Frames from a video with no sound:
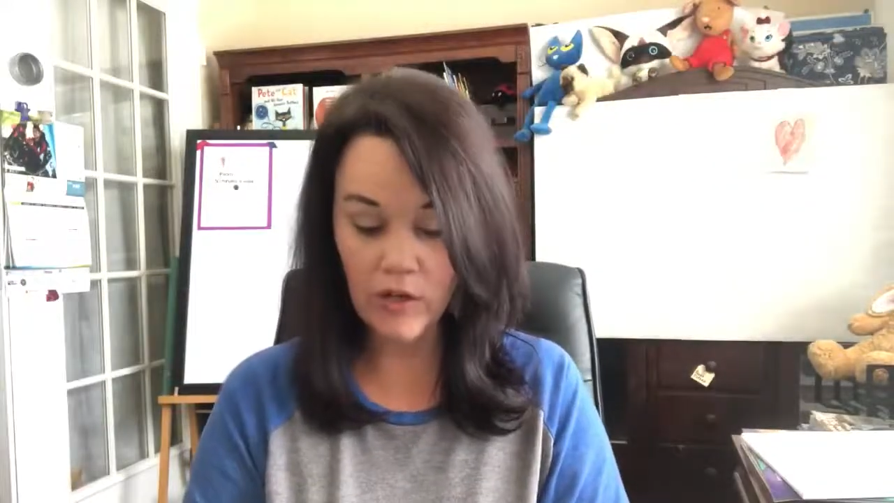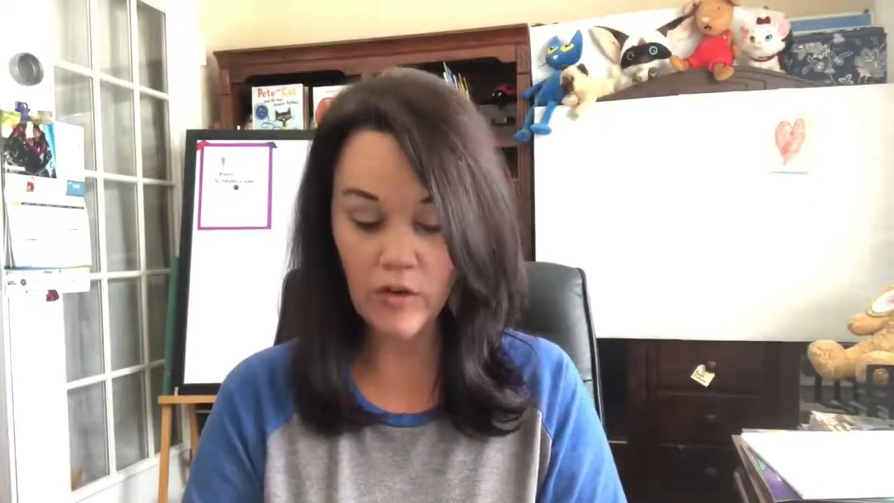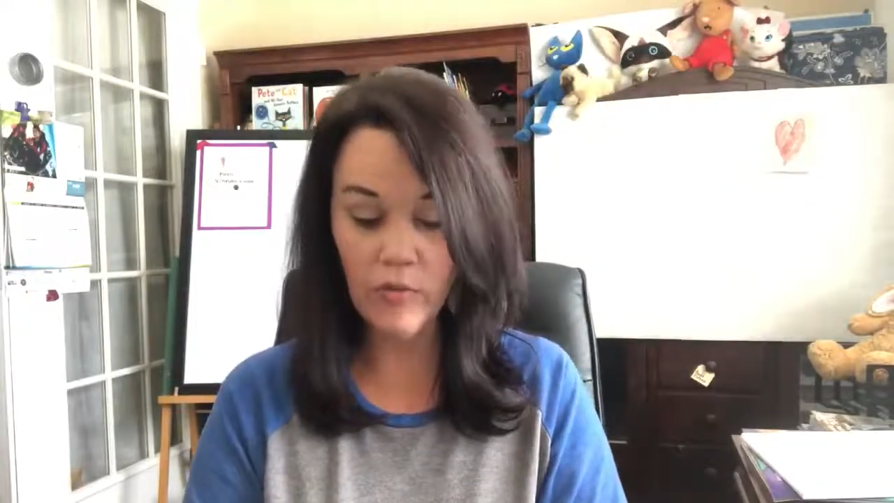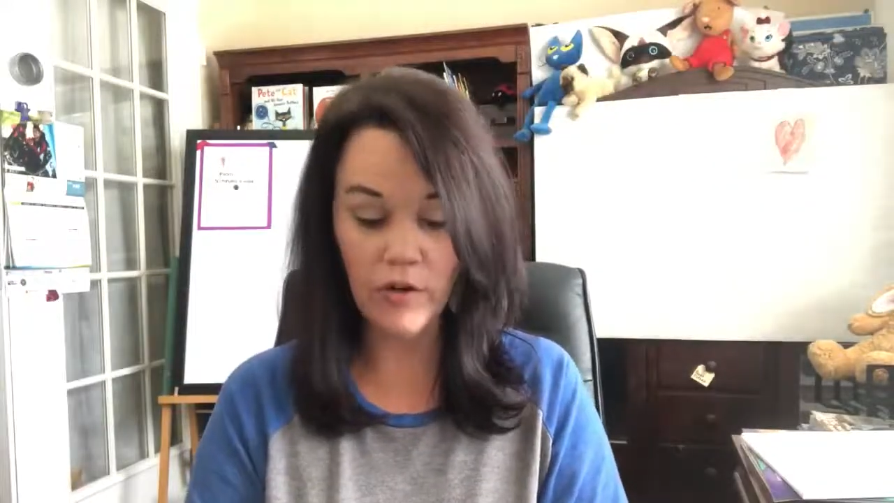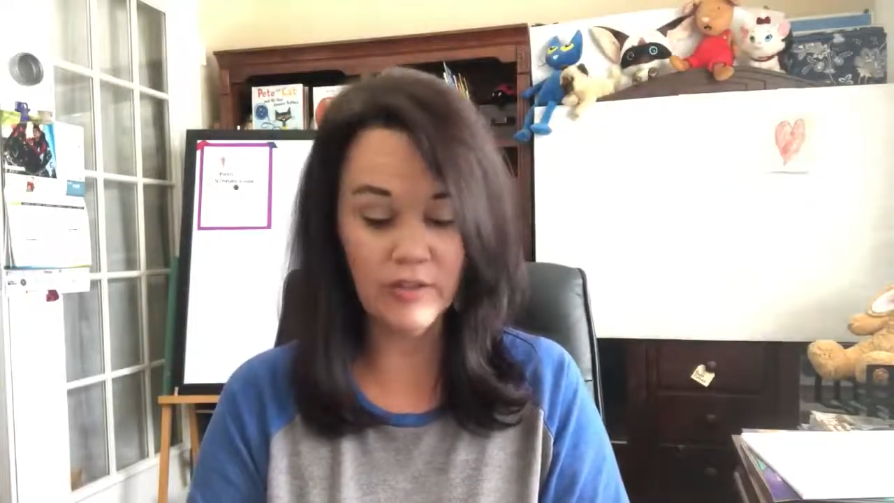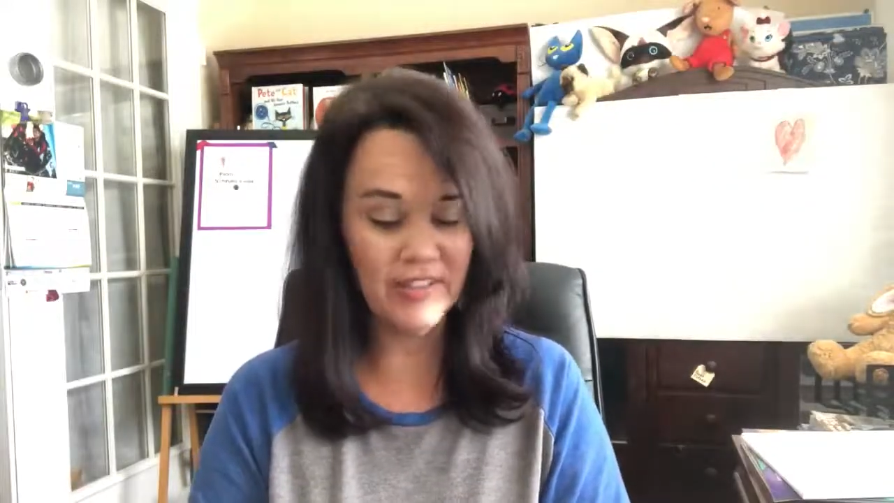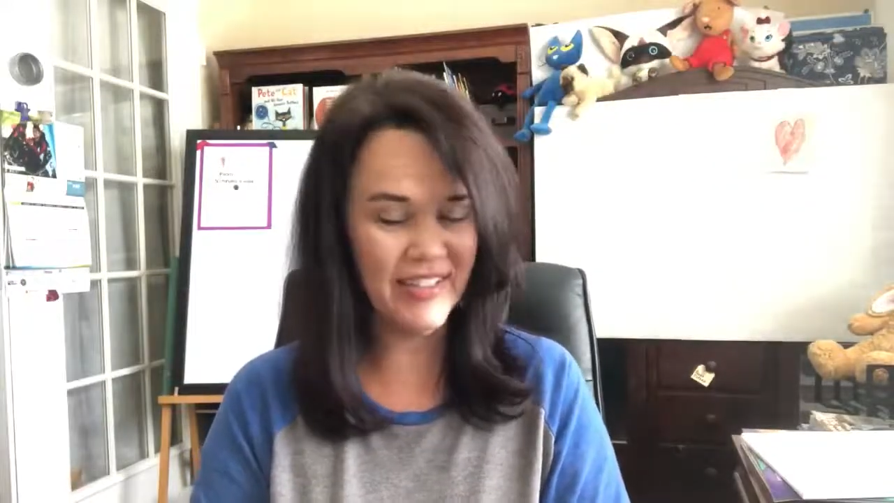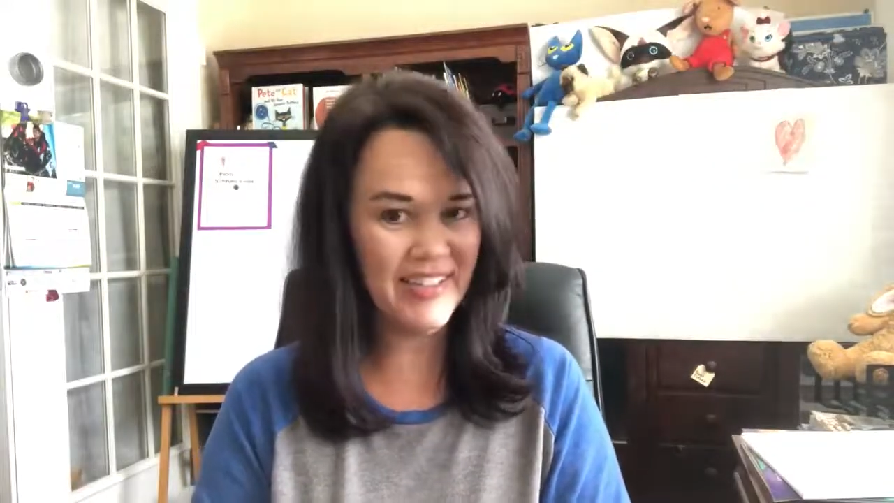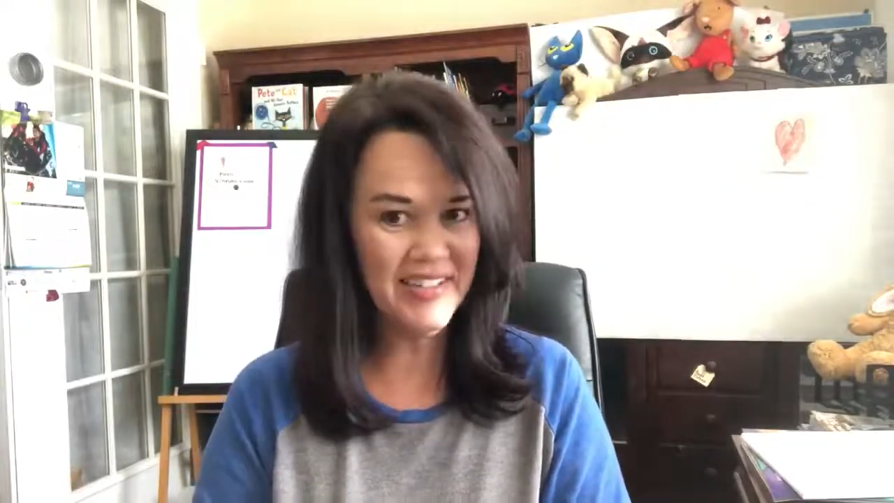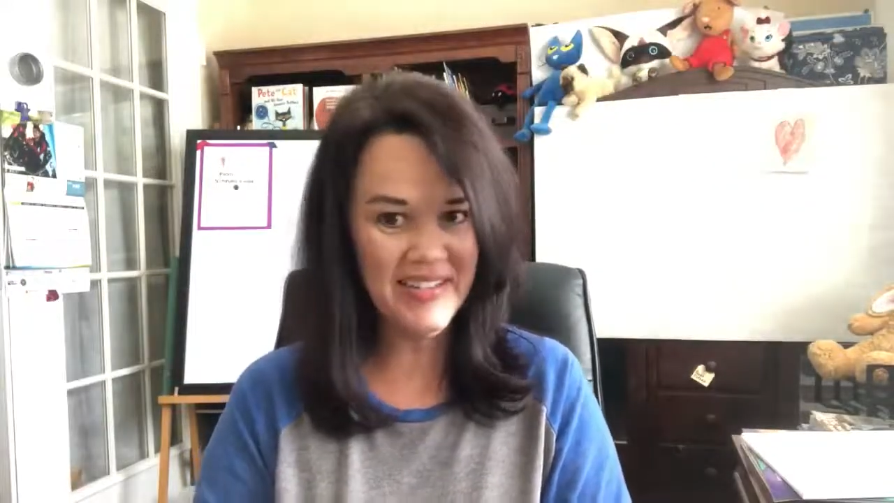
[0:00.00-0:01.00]
Corona
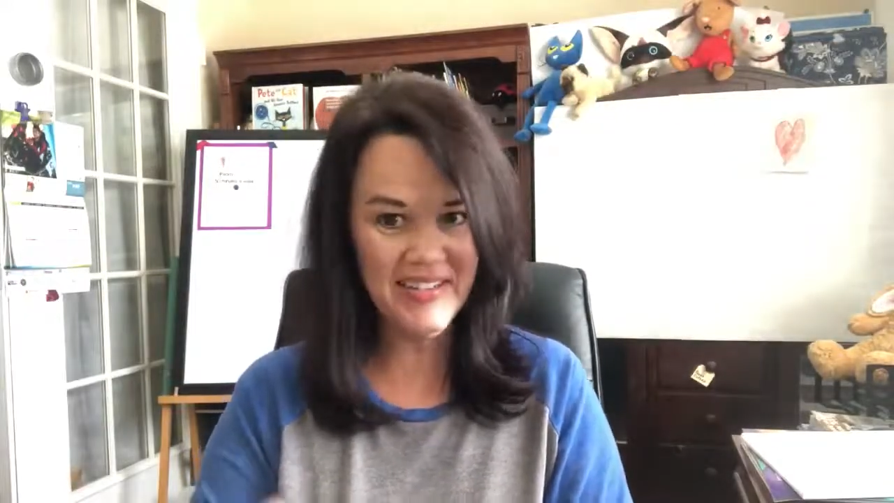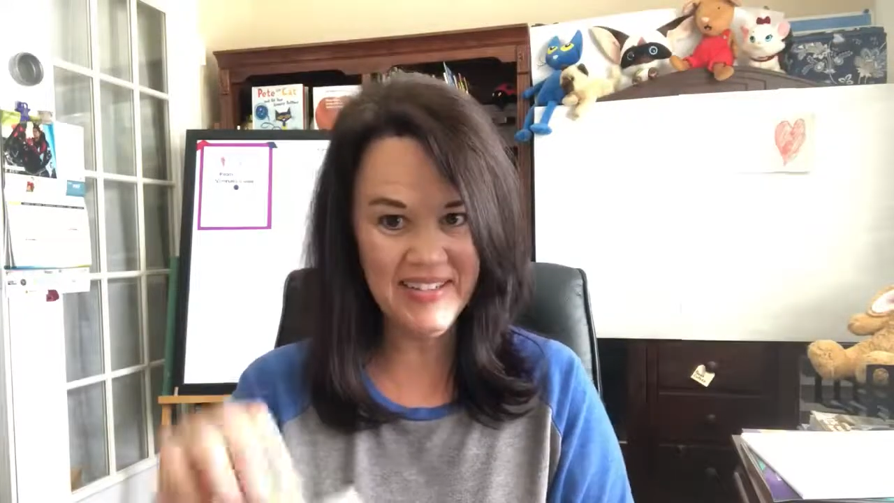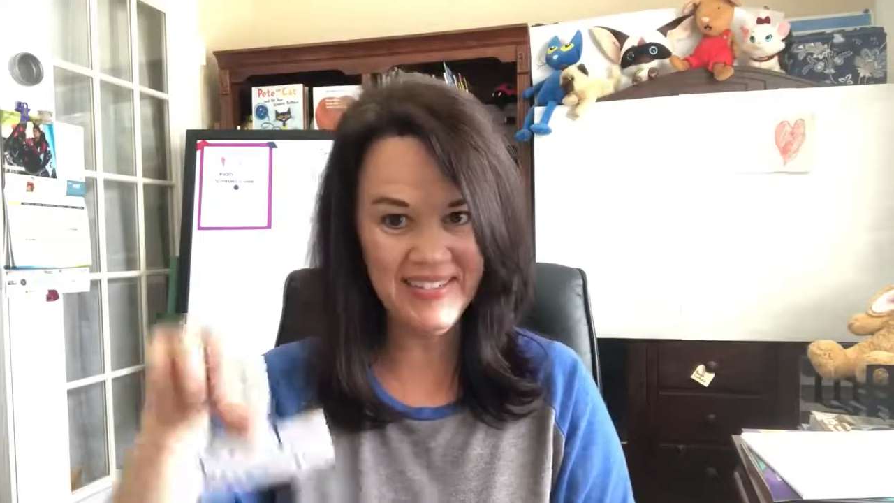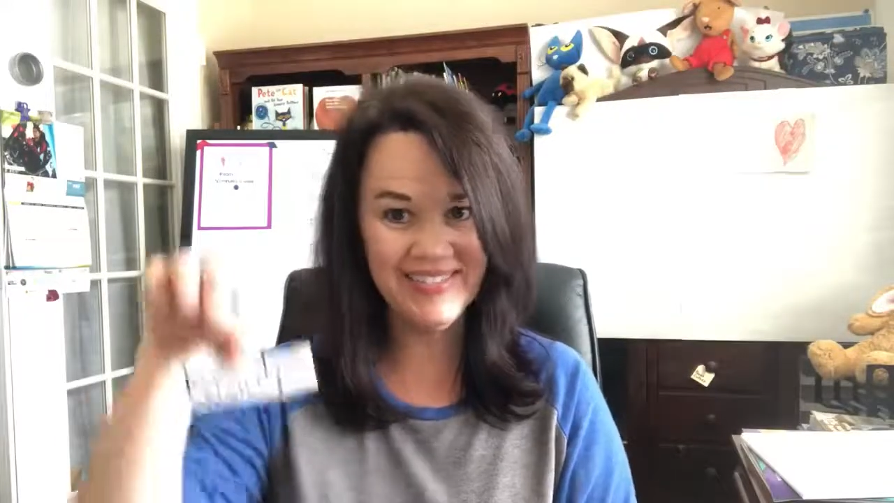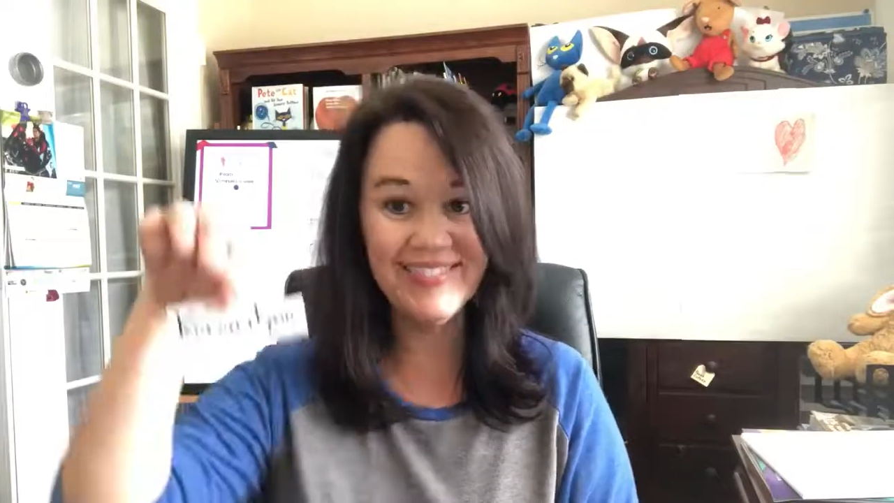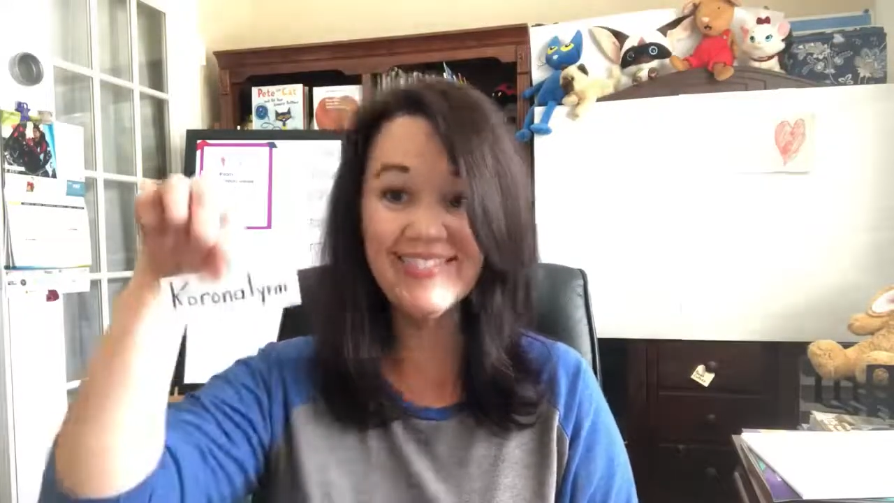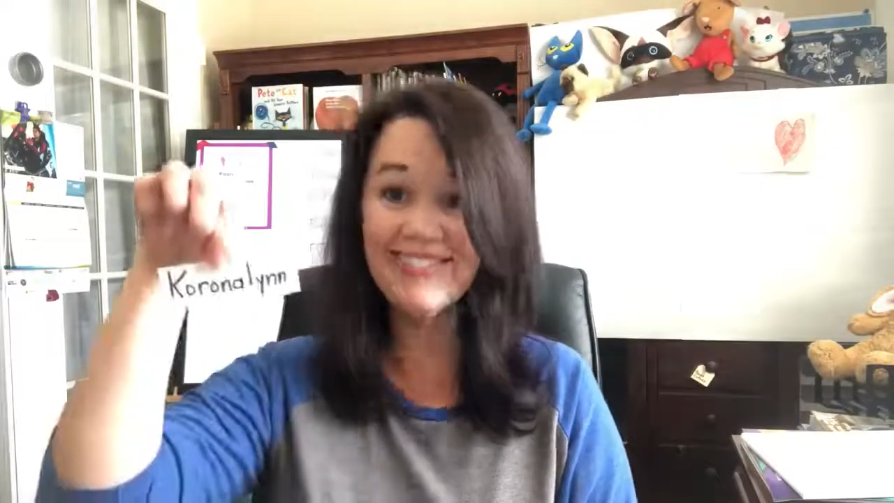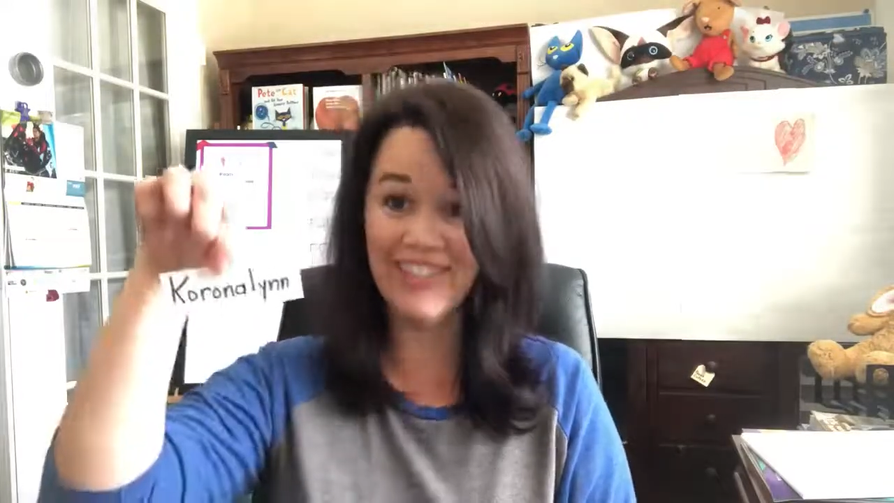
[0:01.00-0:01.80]
Lynn